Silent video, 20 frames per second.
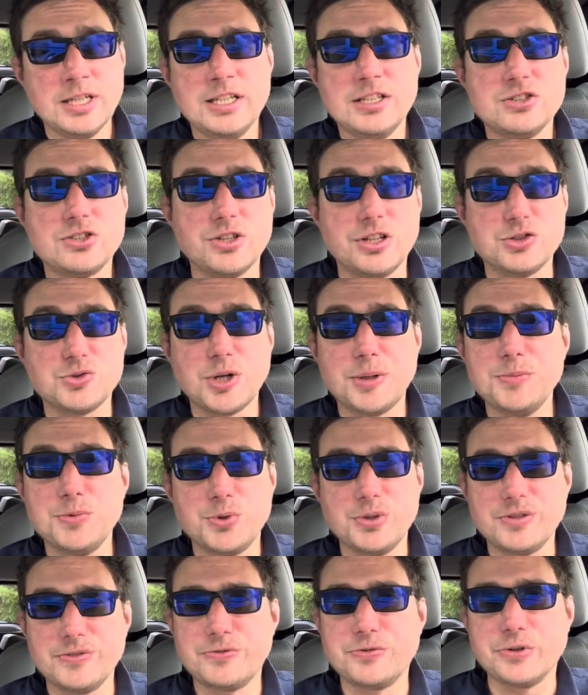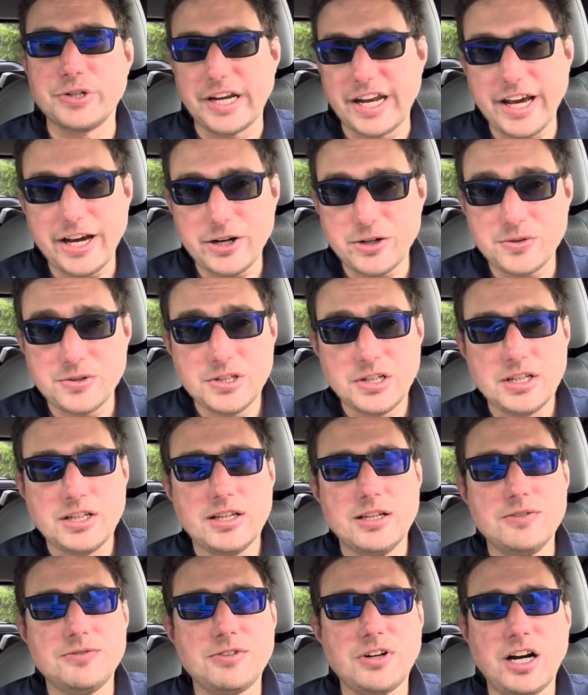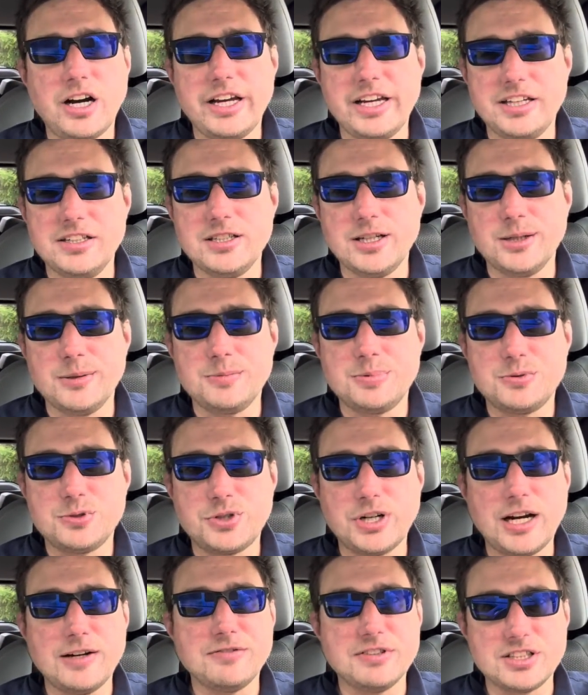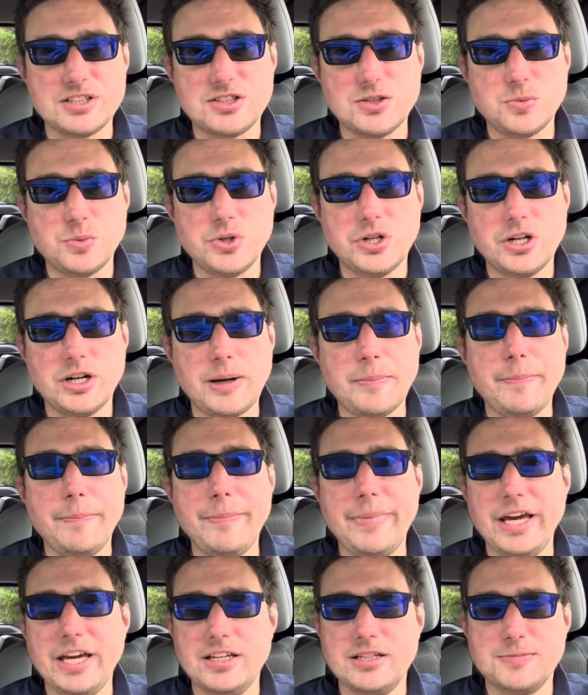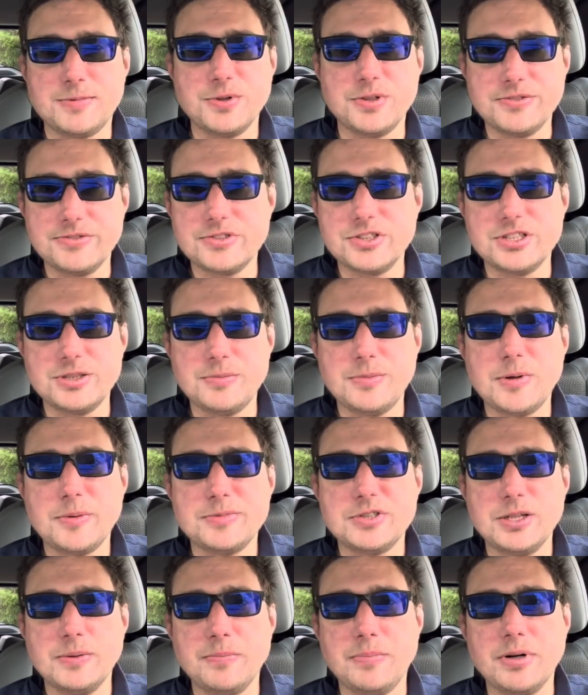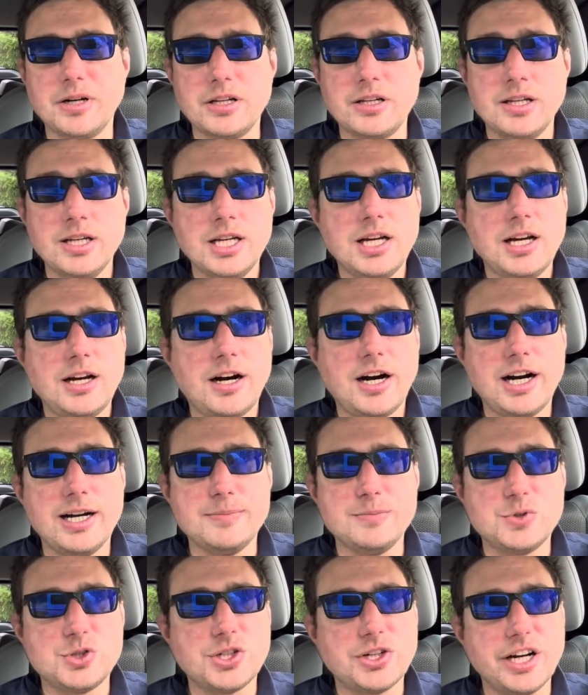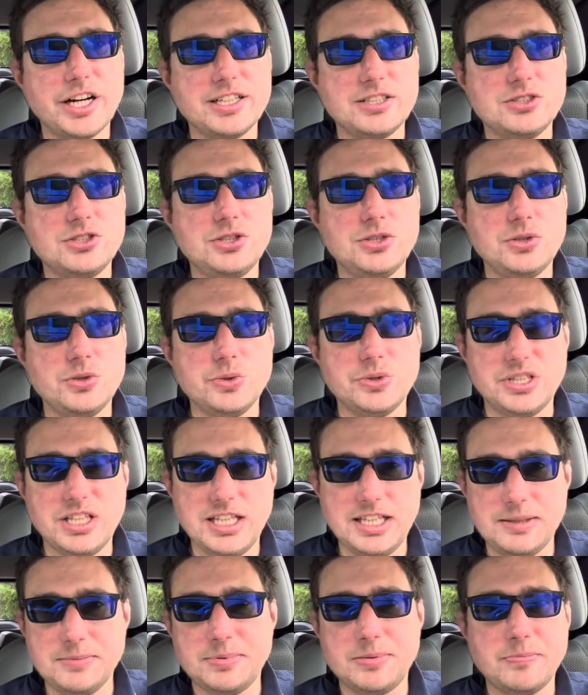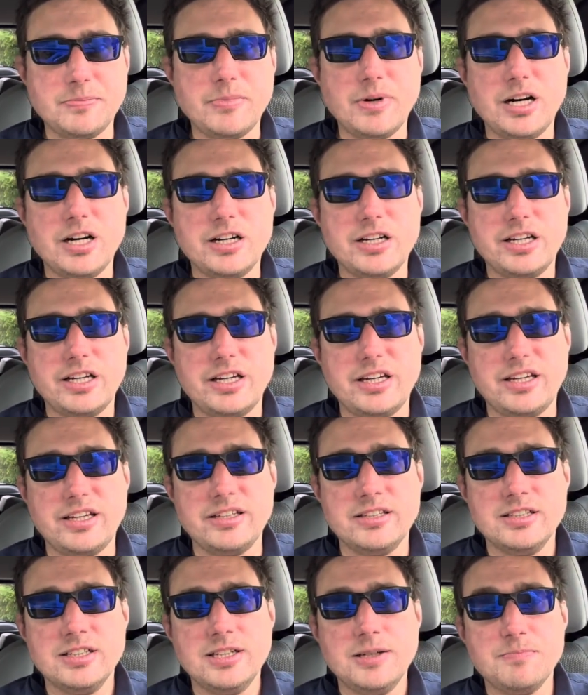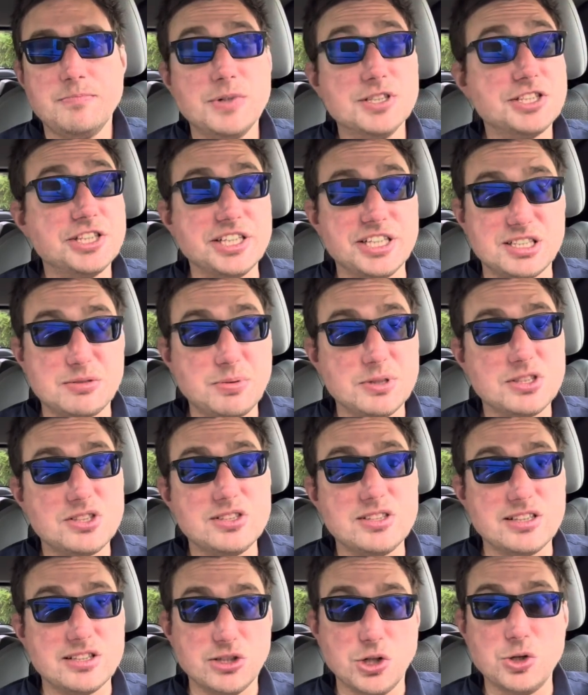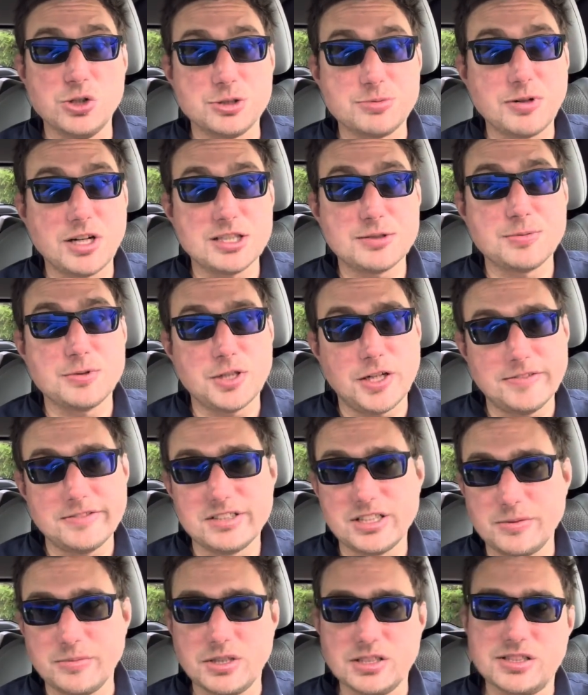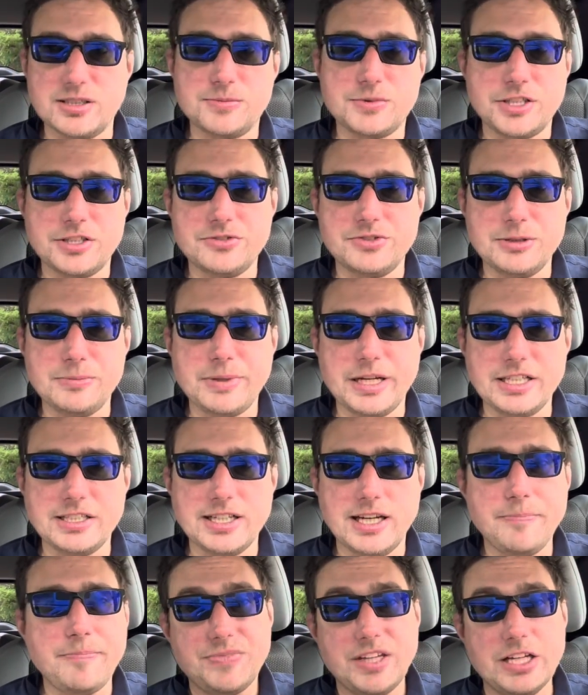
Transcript: So that's what I'm doing for now. If I end up traveling somewhere, I may end up going for a gym membership, but I'm trying to keep my monthly expenses as low as possible, obviously, because I'm trying to repay debt.